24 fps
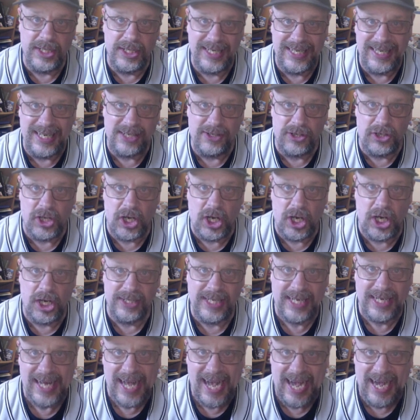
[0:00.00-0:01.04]
the Desert Dogs
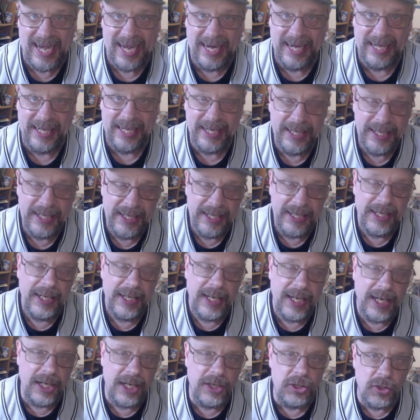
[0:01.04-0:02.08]
and I,
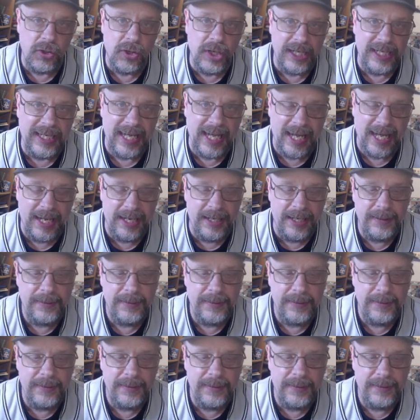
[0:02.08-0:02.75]
as you could get.